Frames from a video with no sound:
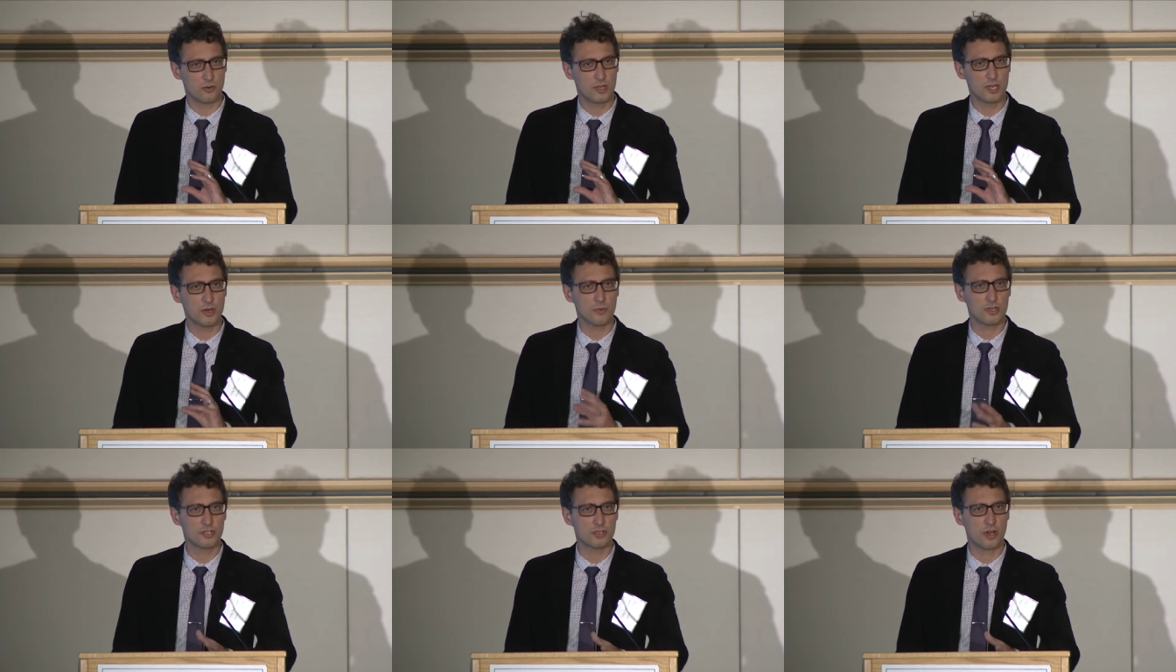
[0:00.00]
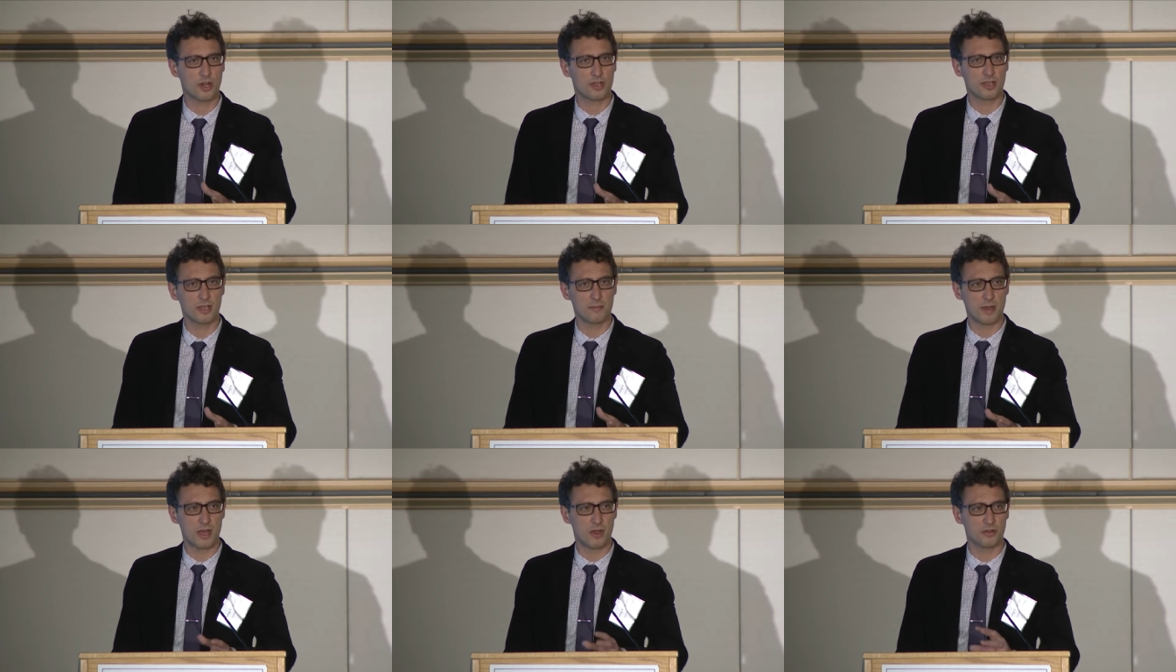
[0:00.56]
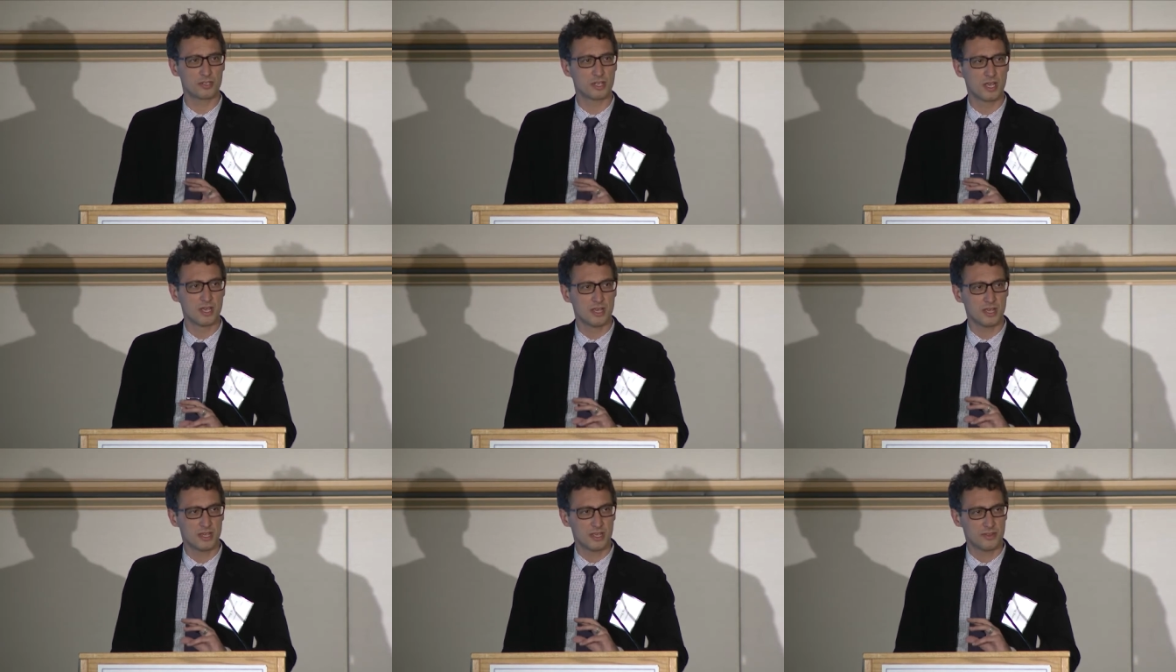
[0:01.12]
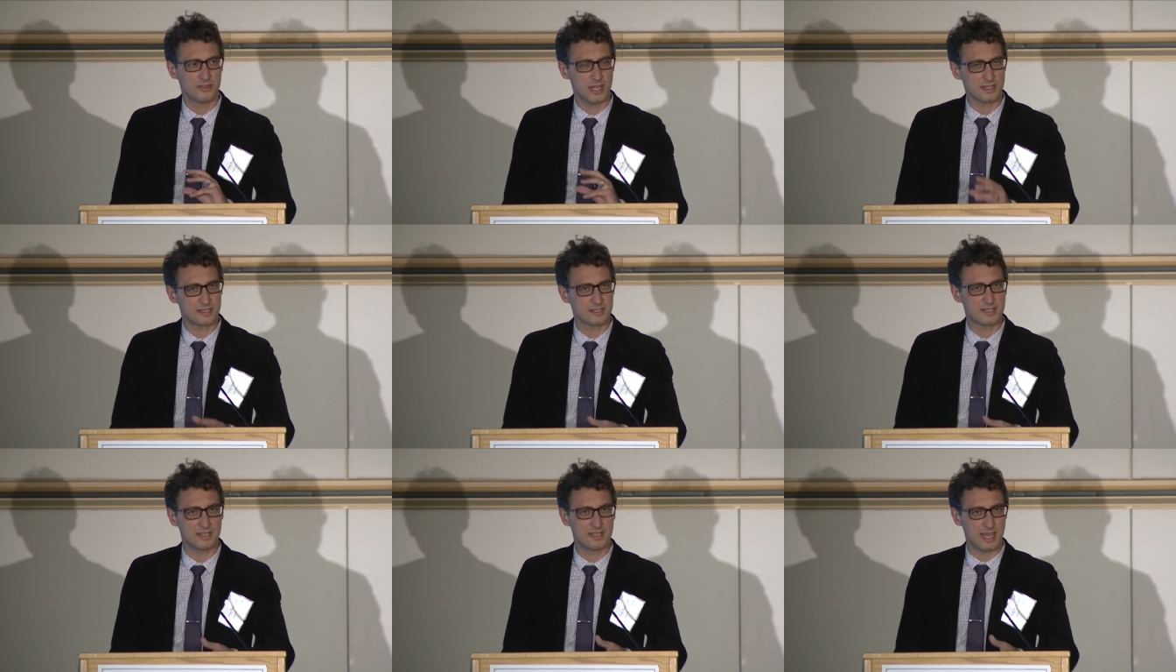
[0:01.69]
here we're talking about
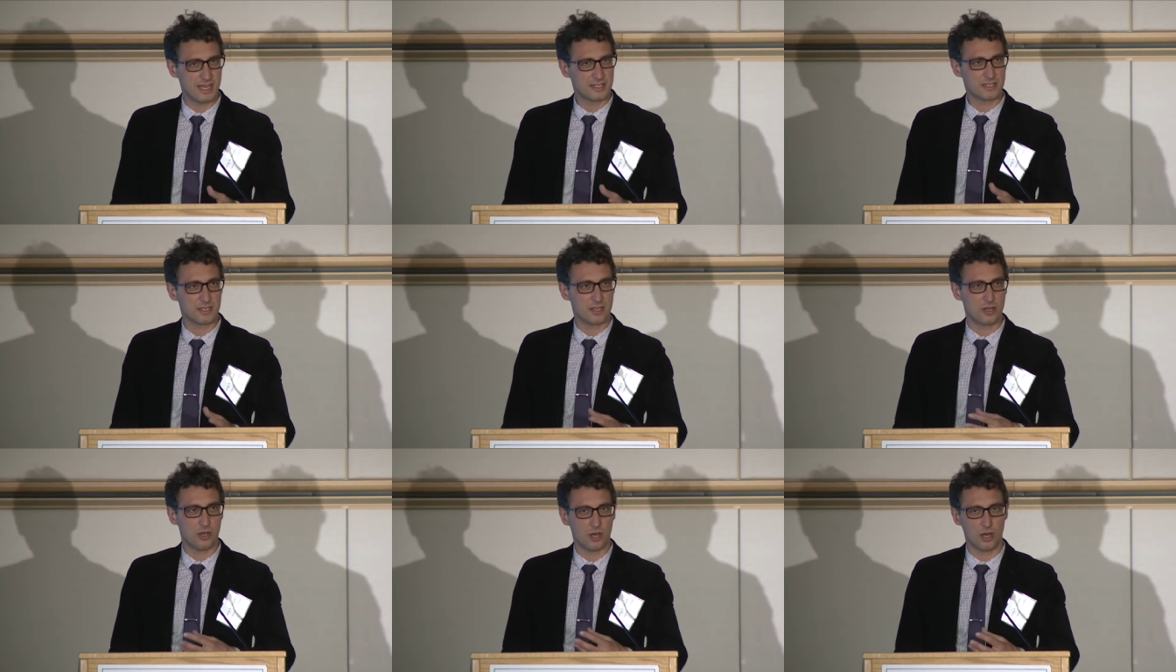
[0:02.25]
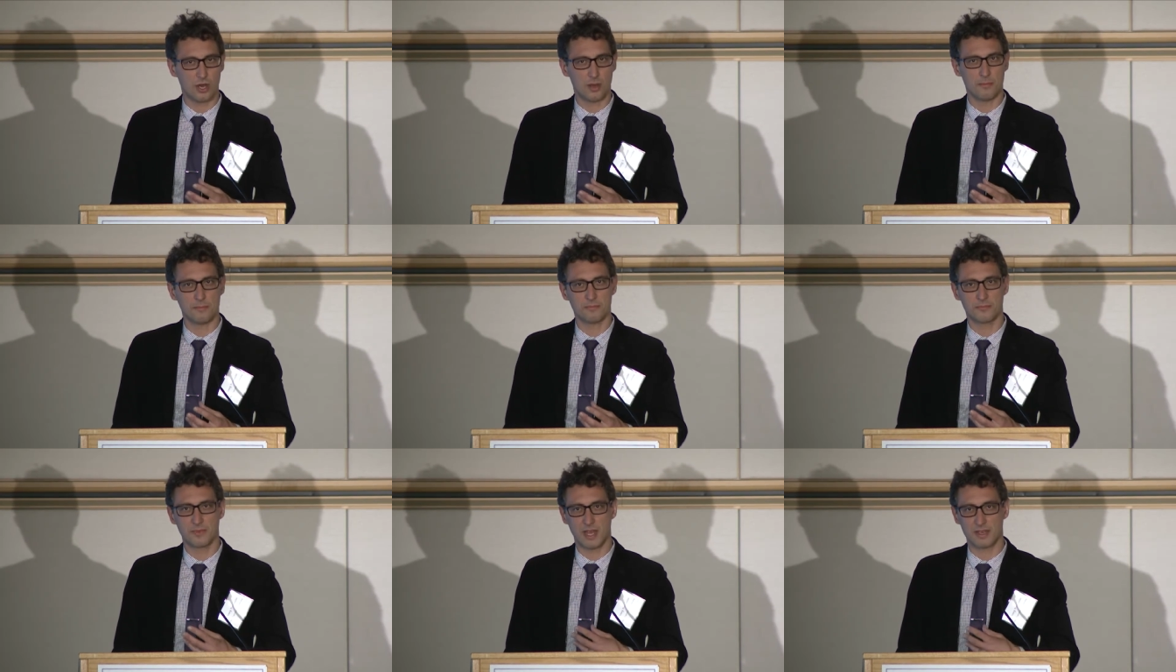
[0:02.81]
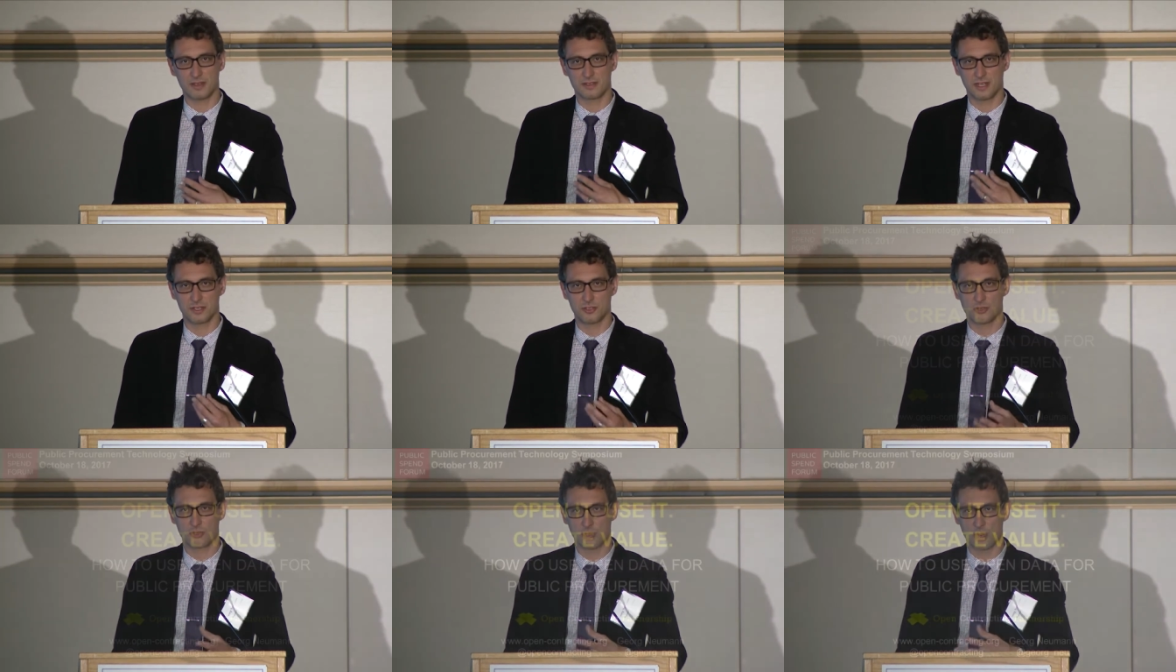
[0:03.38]
that's the data that you're